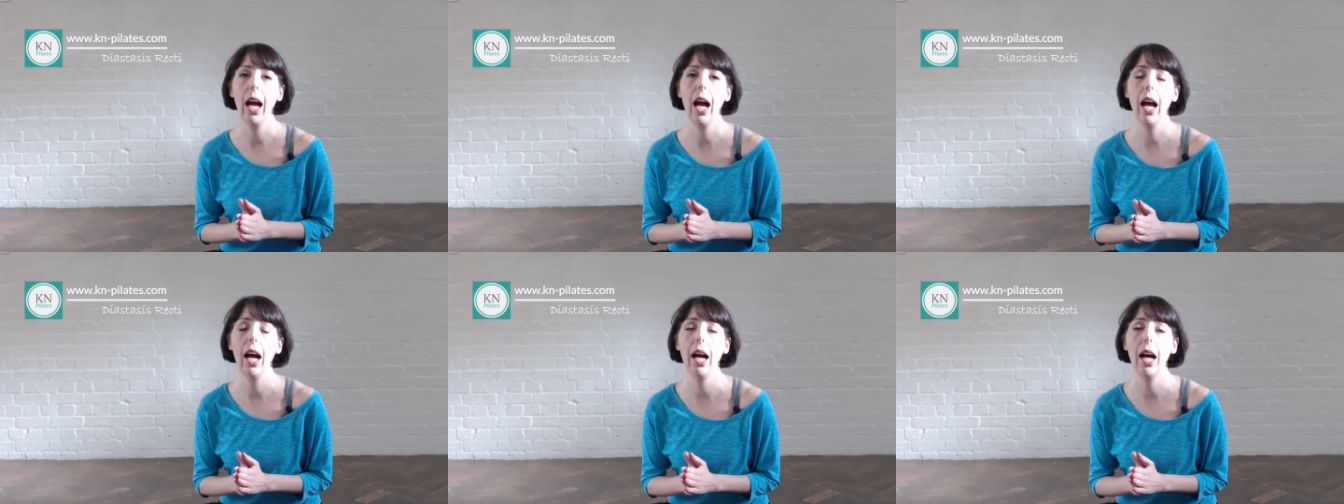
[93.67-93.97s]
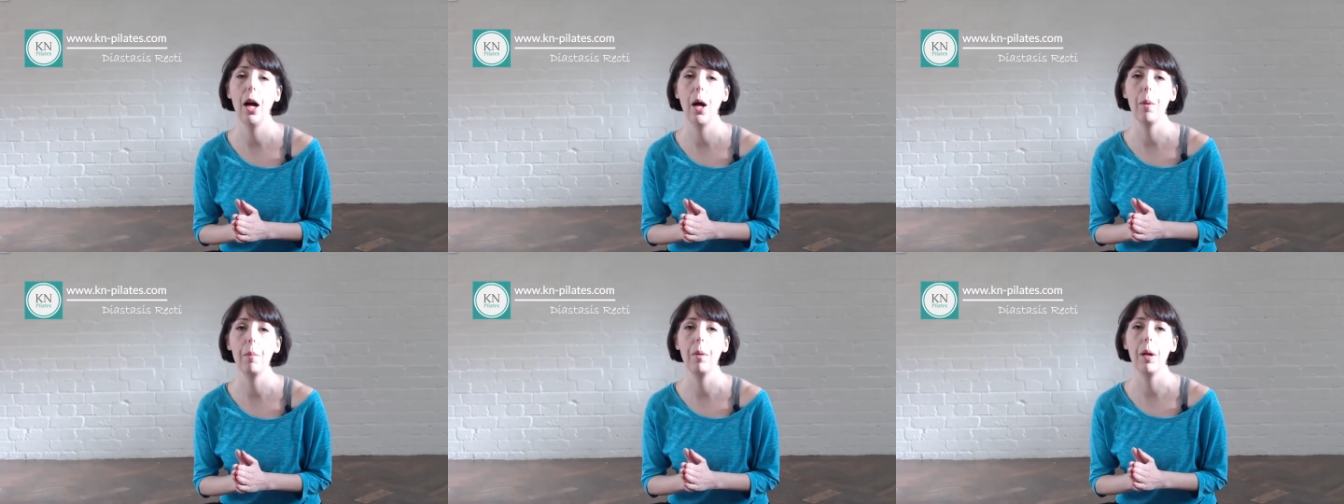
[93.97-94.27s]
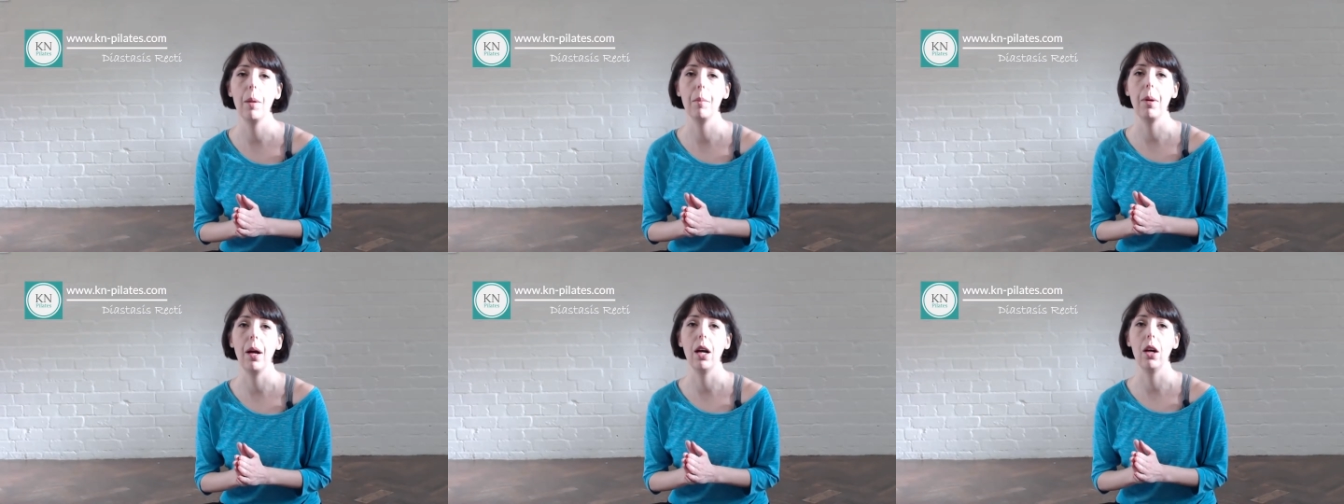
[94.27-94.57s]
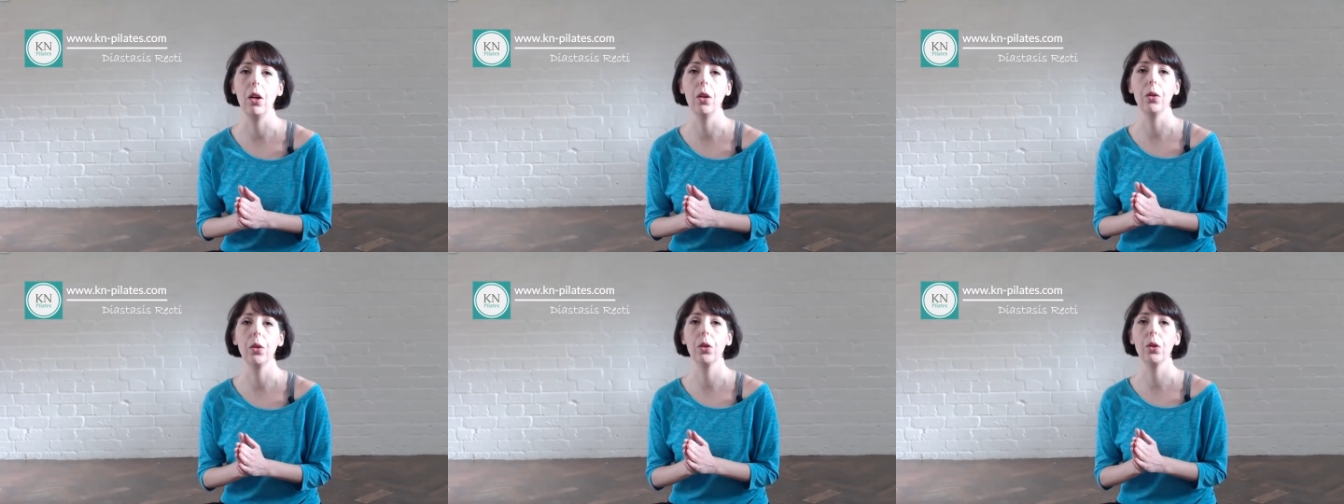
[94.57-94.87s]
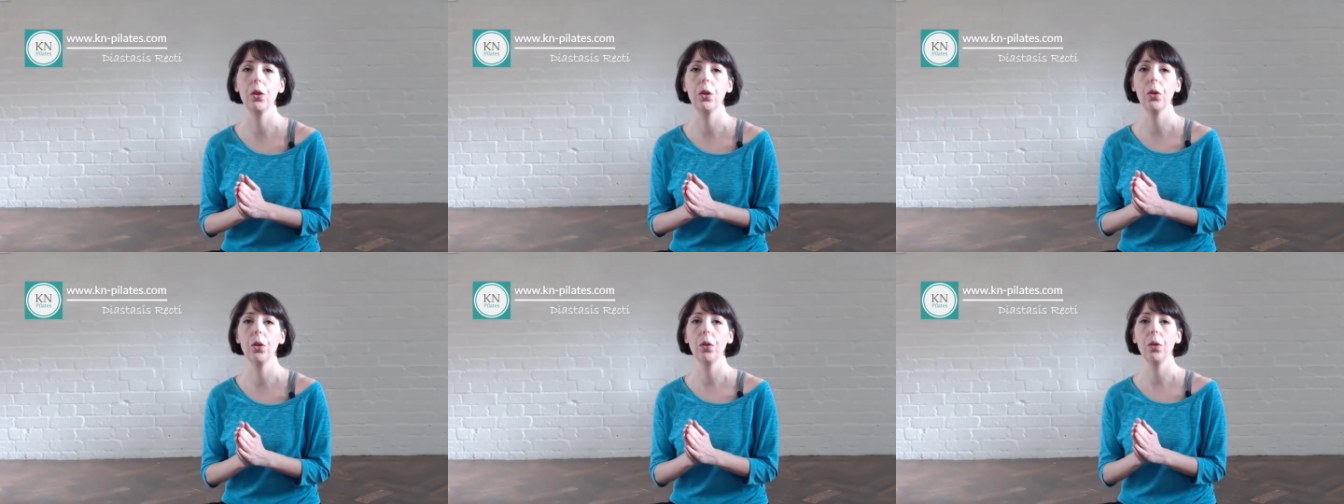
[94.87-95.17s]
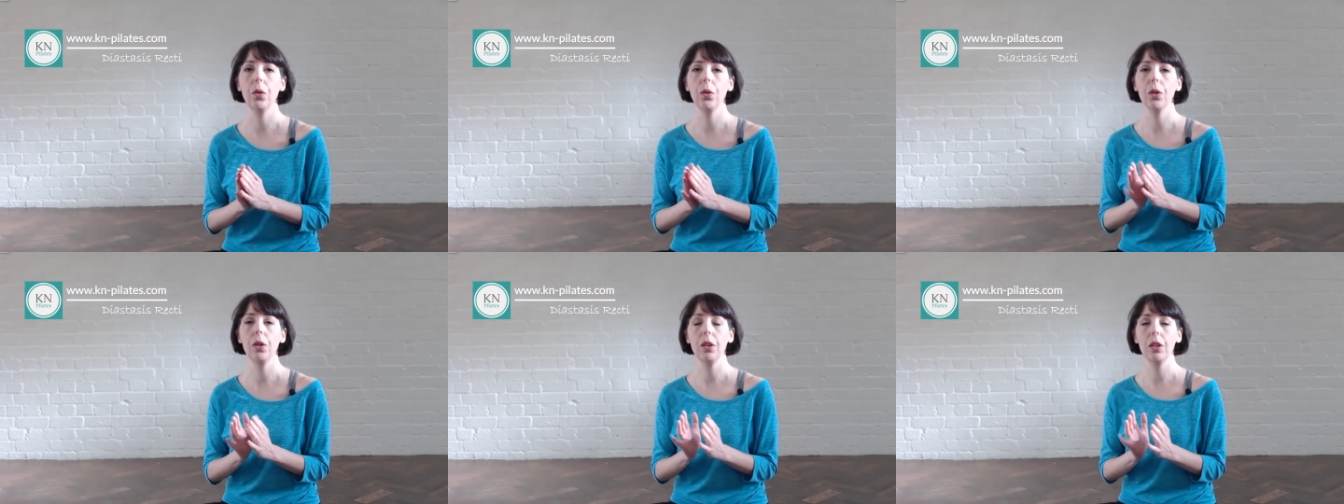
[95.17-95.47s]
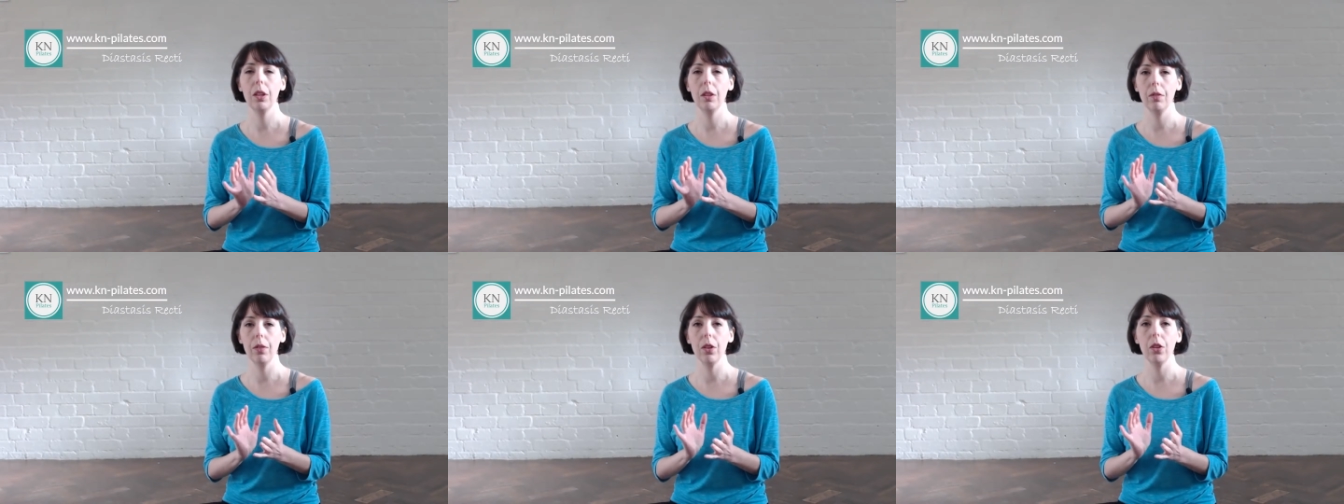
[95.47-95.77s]
about
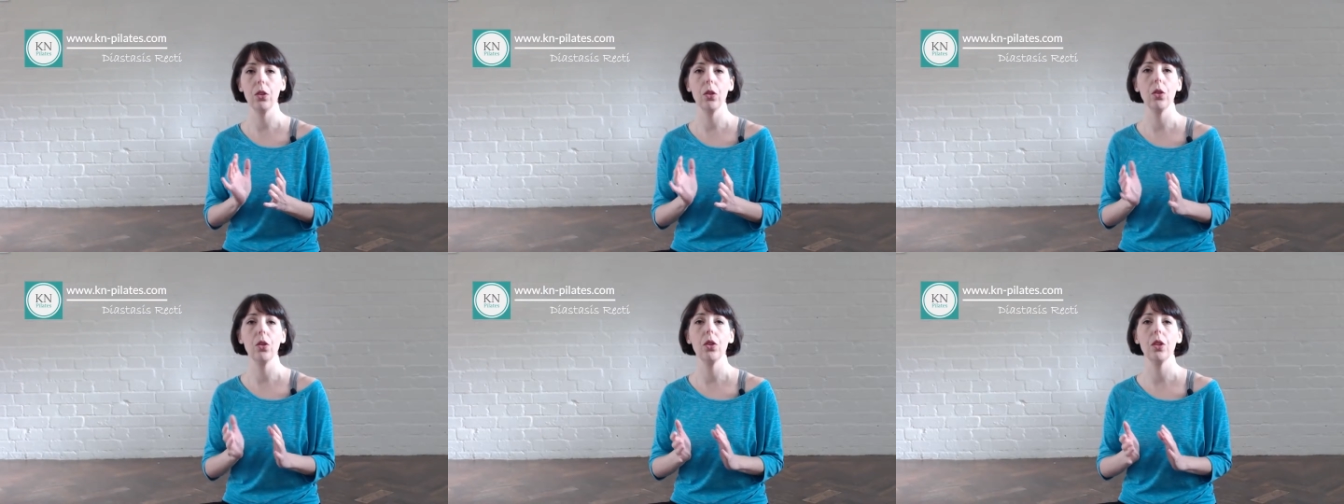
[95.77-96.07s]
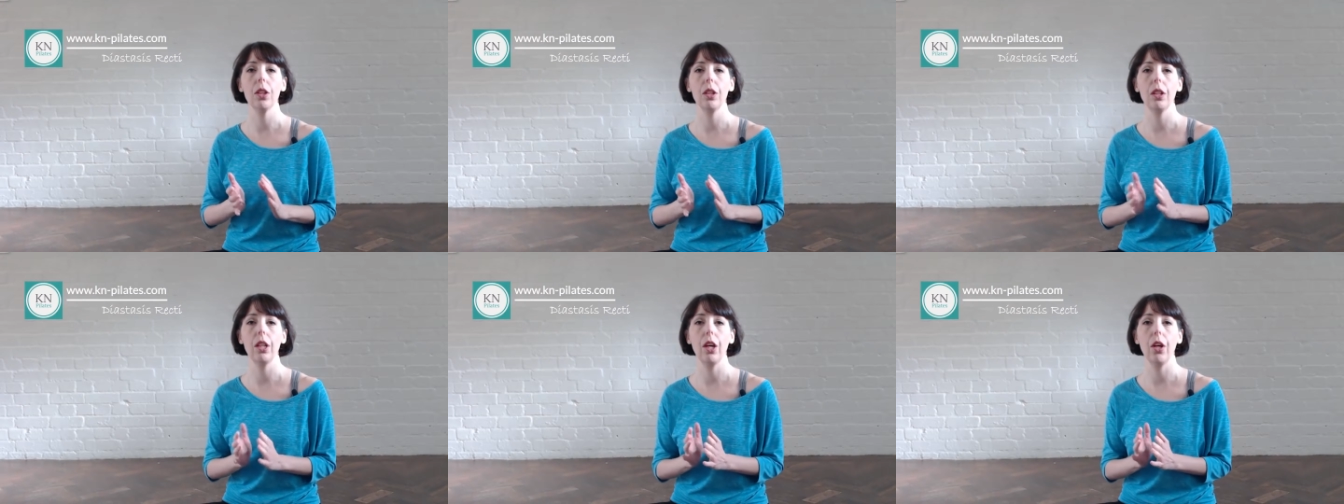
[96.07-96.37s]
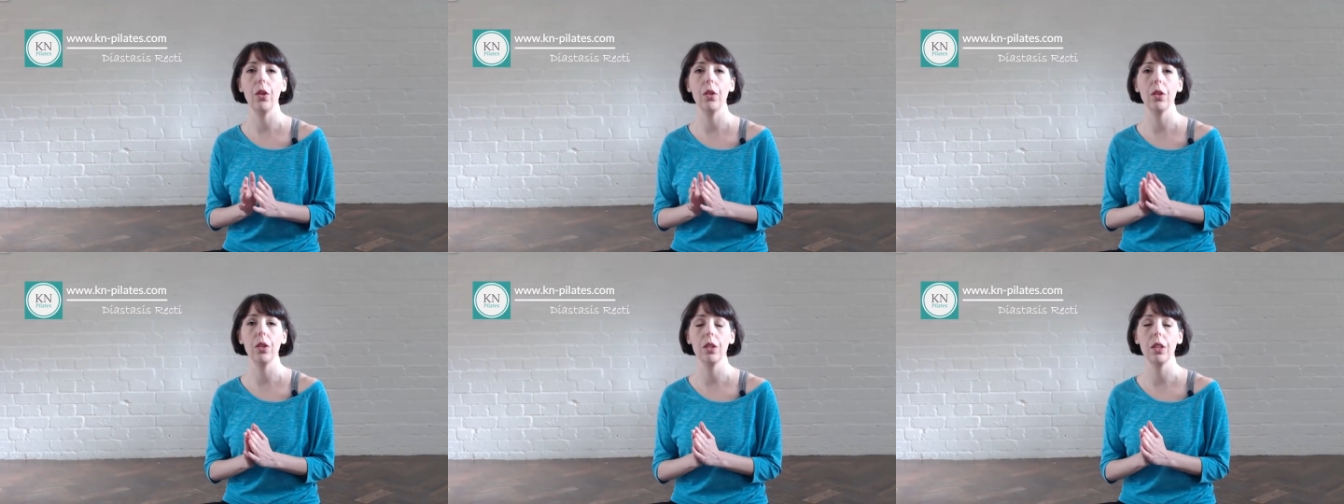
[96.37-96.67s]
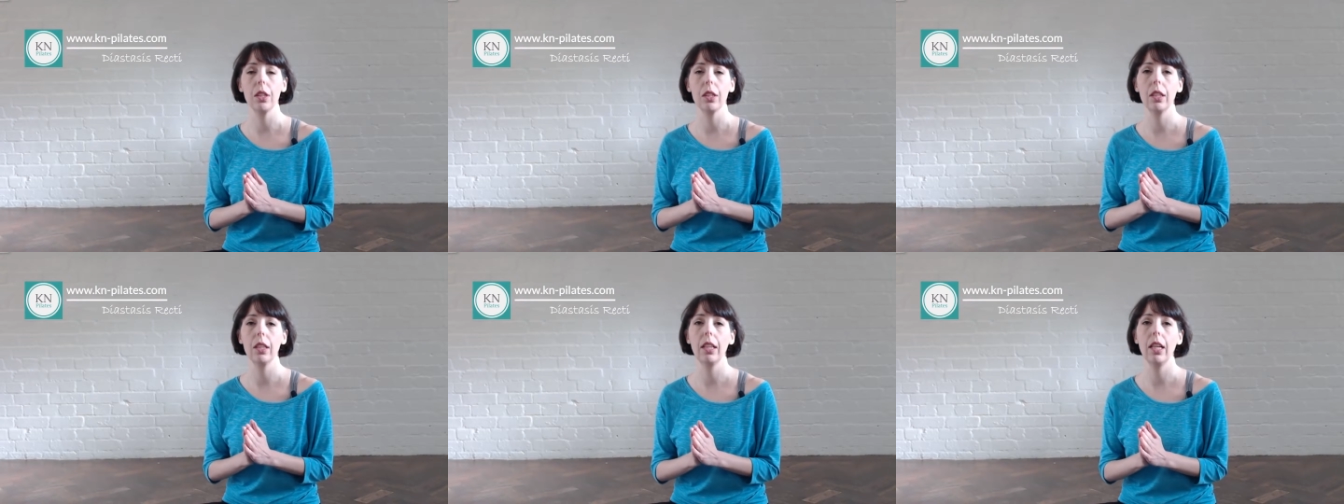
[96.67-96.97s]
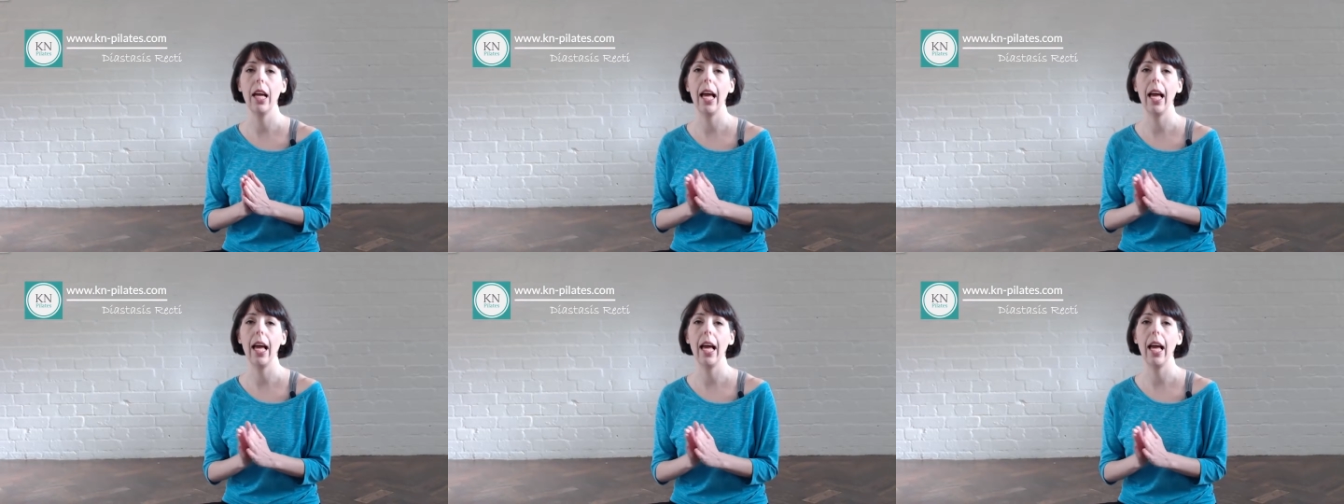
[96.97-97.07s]
different do's and don'ts,